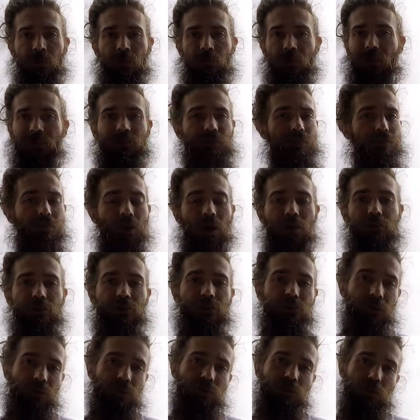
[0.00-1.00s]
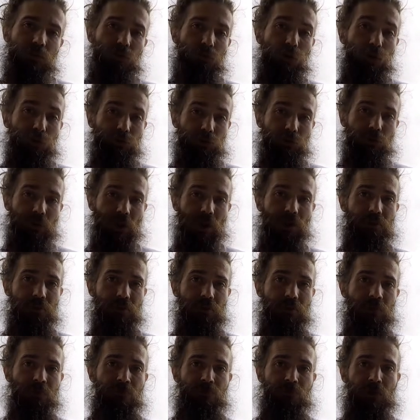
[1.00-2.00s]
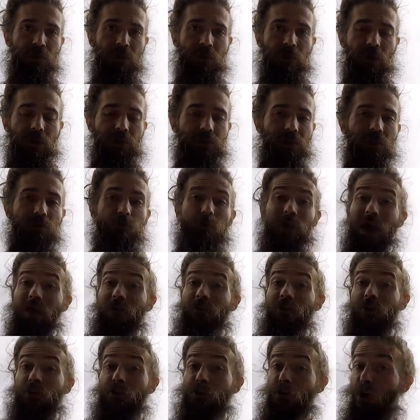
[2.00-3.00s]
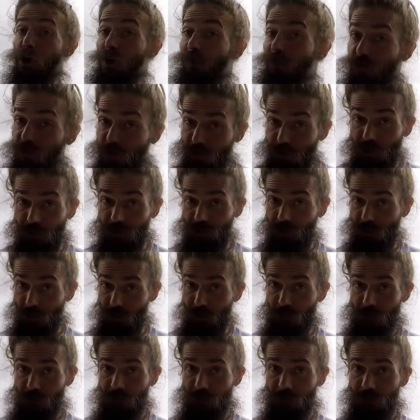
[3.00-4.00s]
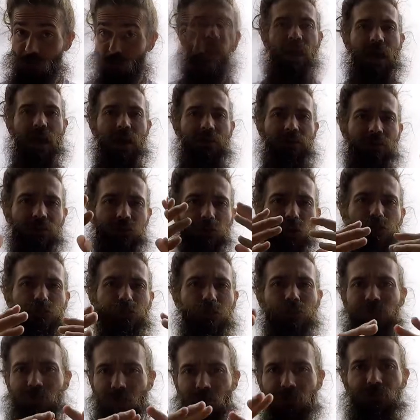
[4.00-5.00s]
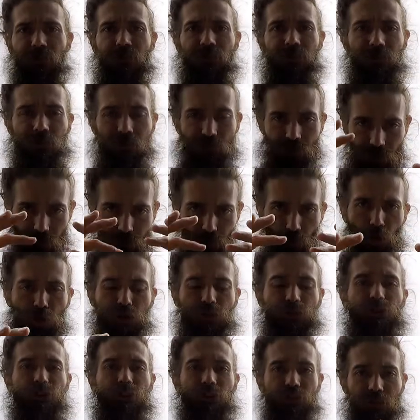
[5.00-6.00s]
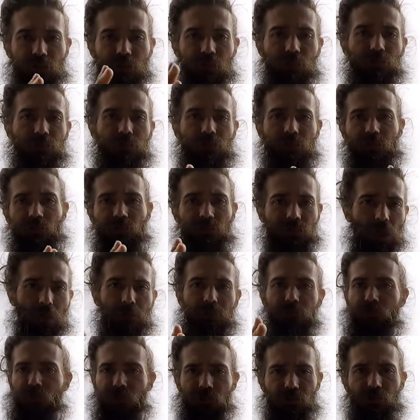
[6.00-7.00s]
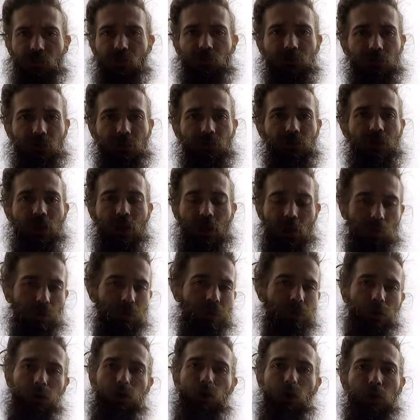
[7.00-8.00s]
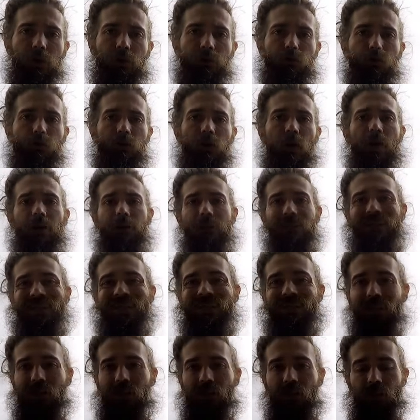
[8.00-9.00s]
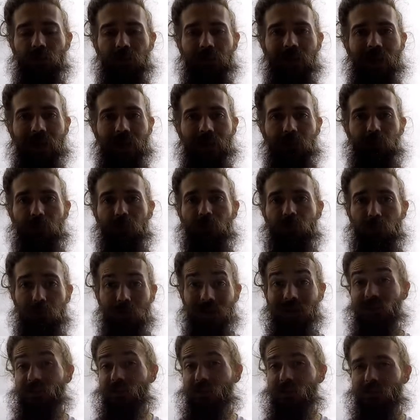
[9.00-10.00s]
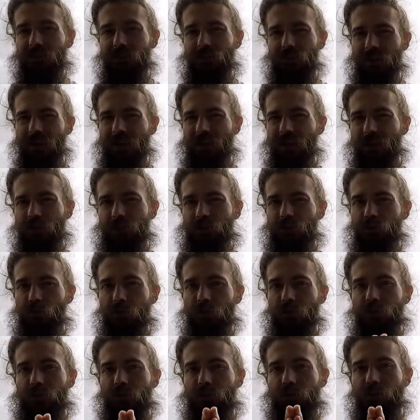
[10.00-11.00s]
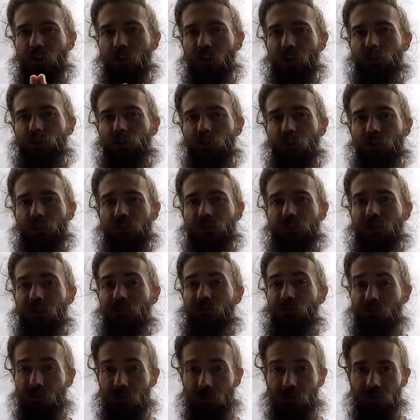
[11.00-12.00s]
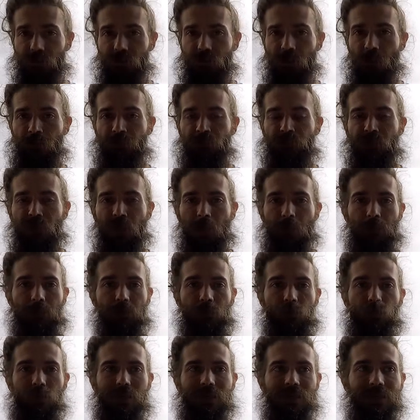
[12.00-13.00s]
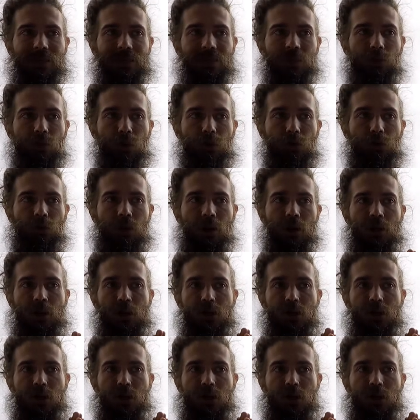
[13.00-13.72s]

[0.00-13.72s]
That's another system altogether. And then we have our nervous system, and there's also different smaller systems and subsystems, and we could go into a lot of detail on that. But basically, today I just wanted to touch on the difference between your